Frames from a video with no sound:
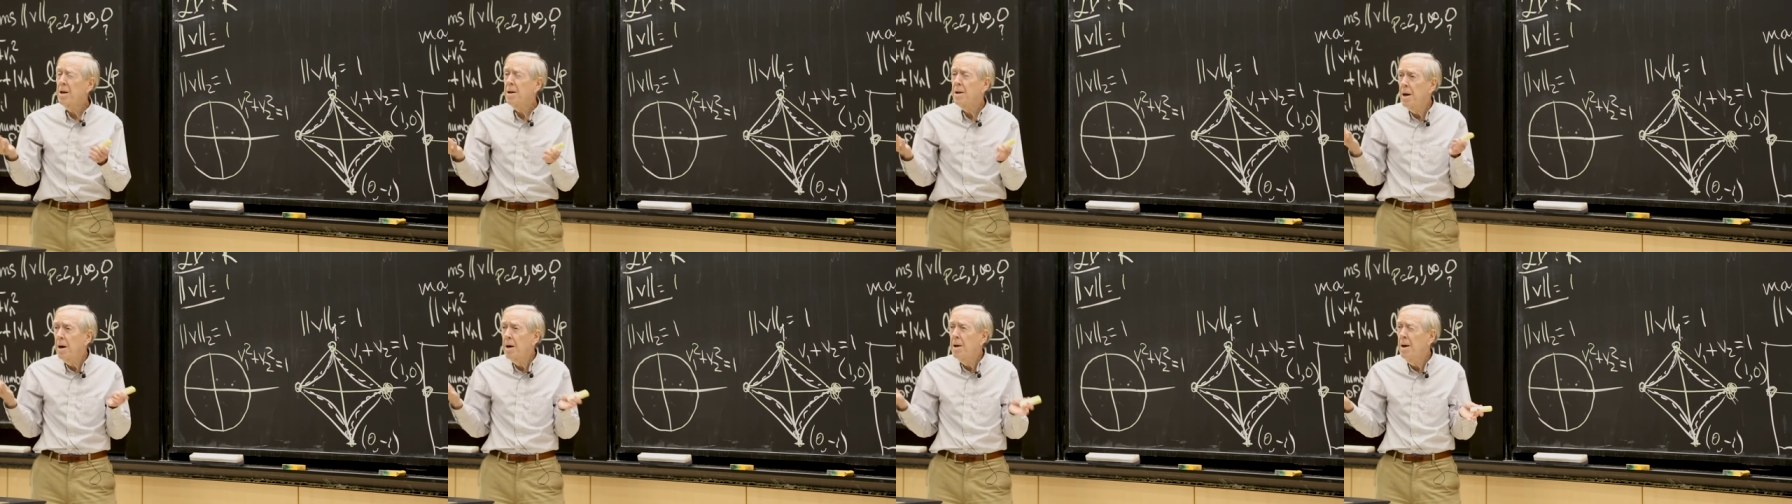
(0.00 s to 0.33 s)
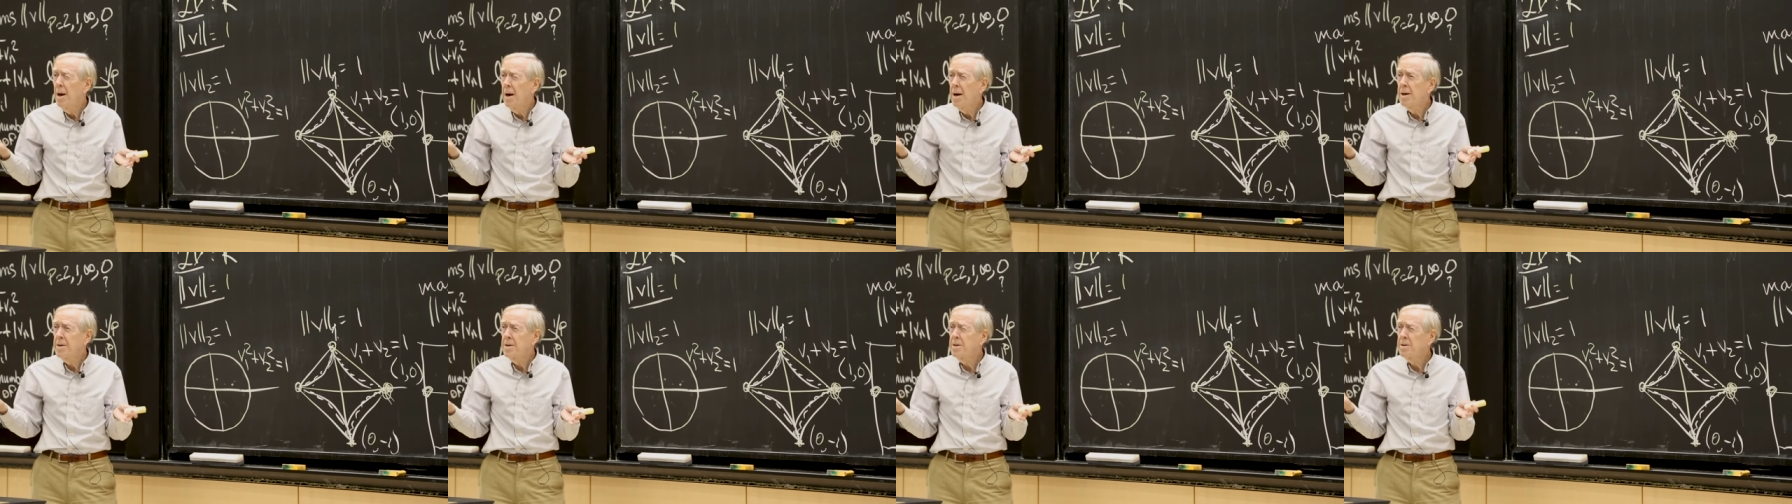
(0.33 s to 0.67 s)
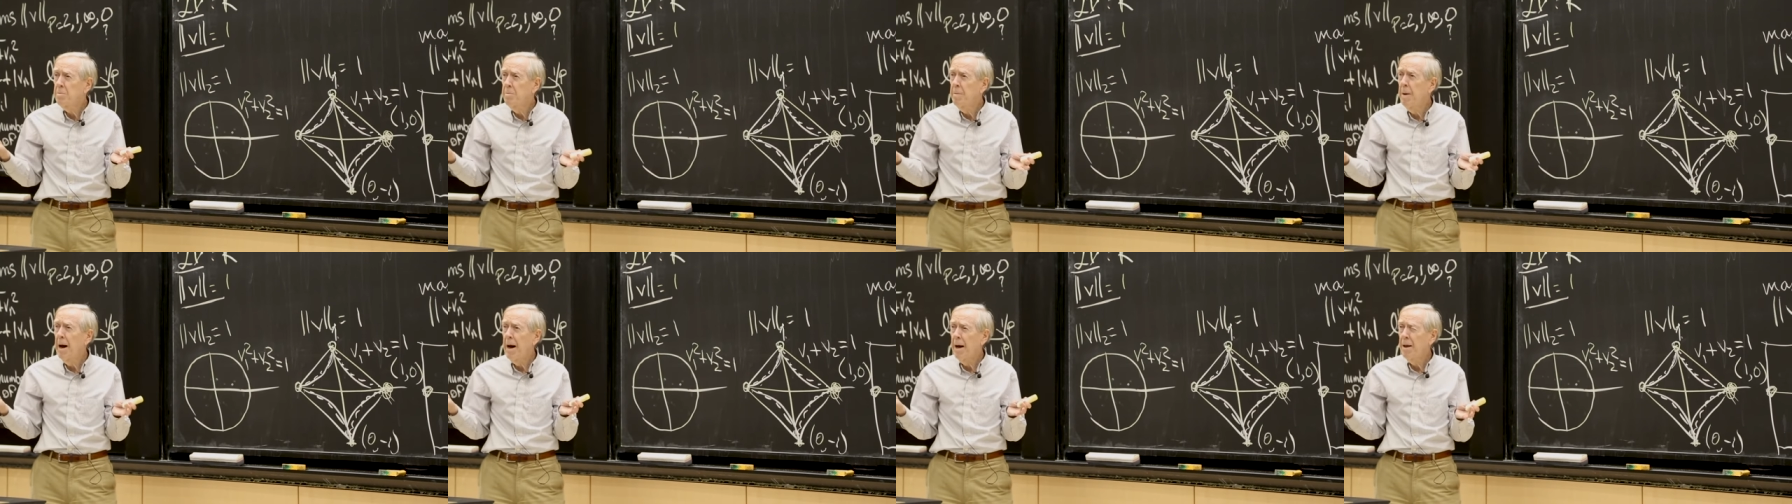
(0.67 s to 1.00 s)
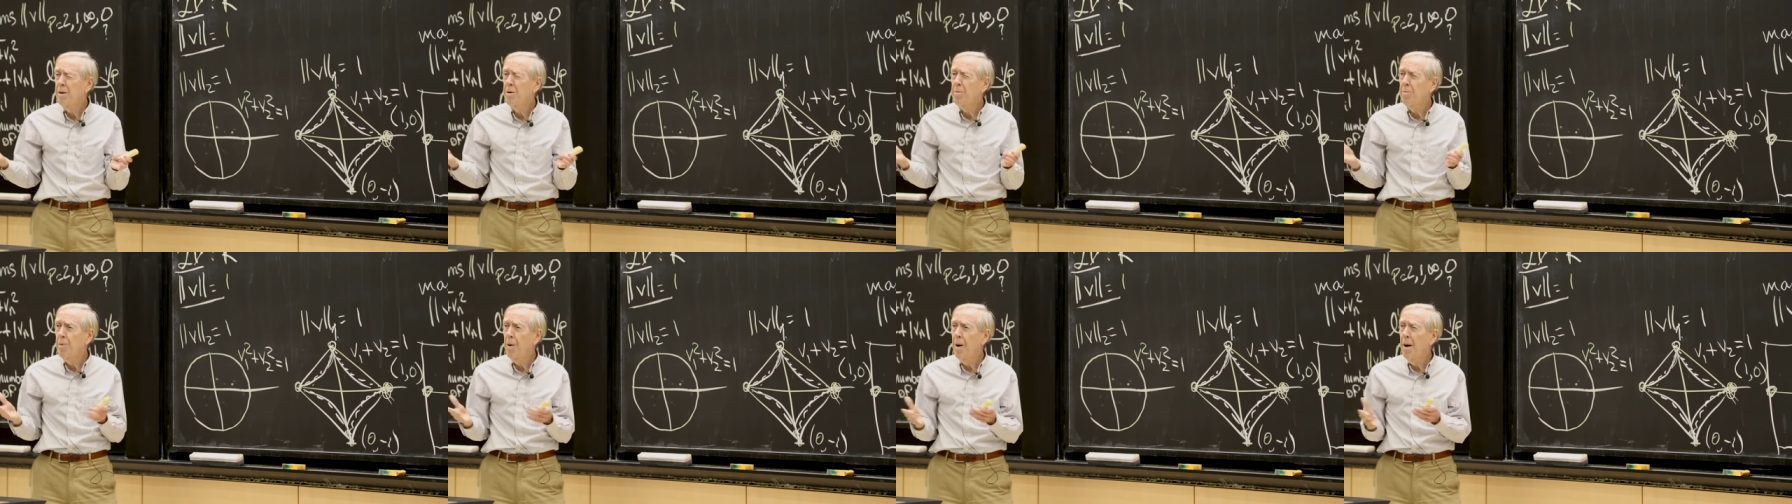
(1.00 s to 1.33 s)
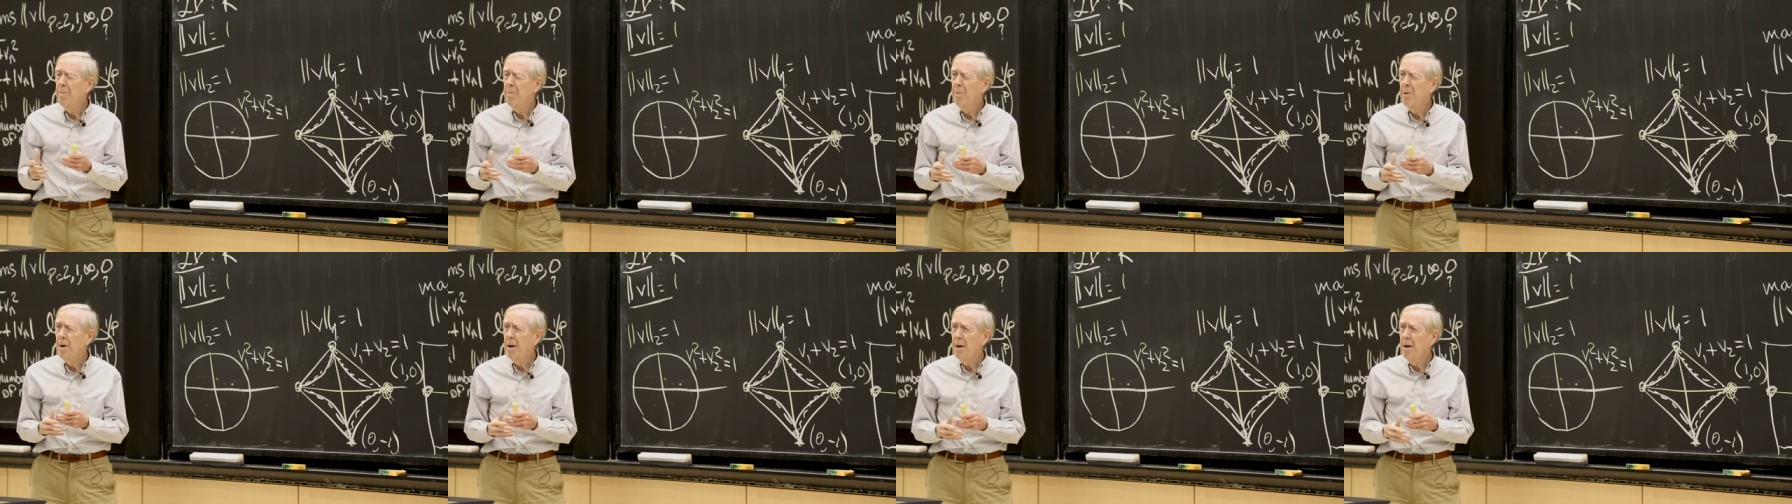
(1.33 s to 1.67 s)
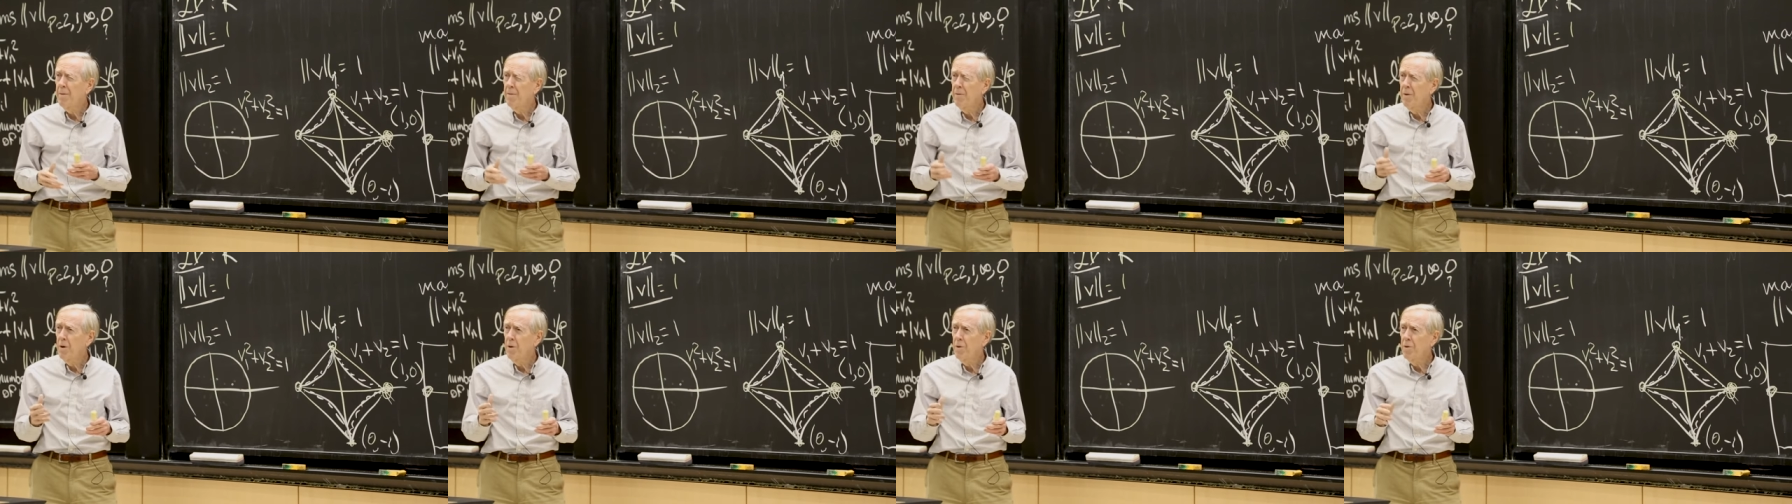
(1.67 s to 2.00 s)
is a, a nice math property
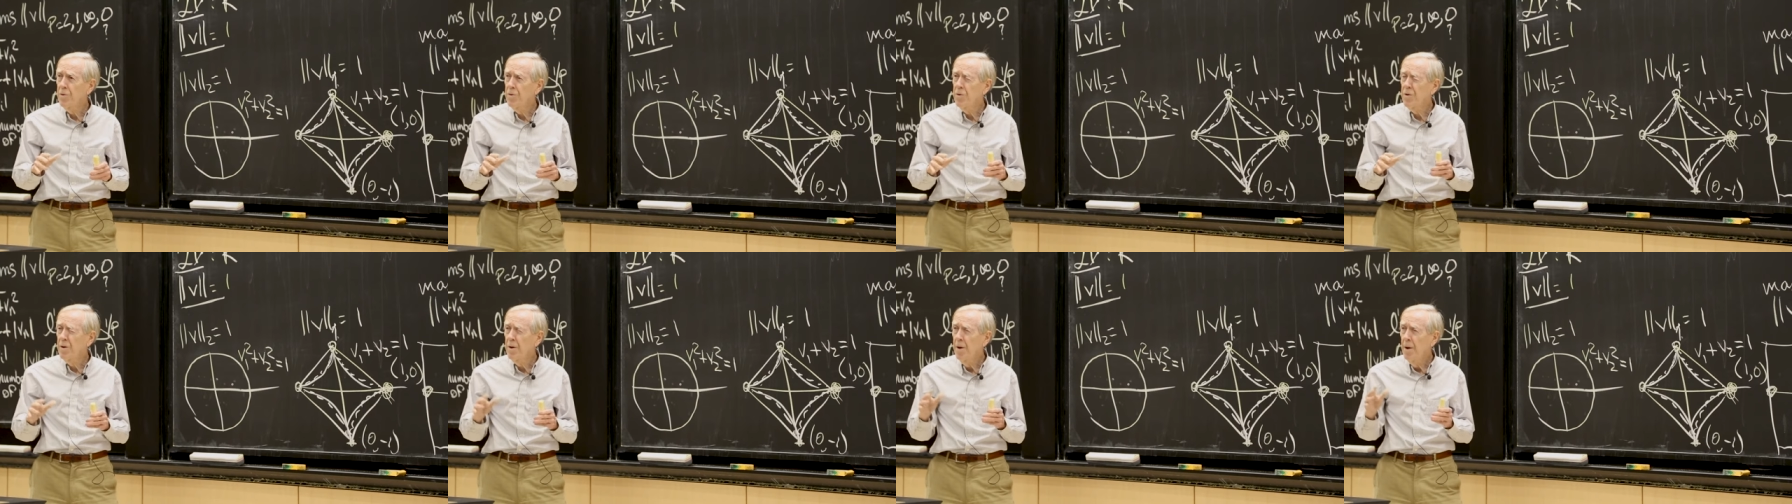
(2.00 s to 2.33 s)
of those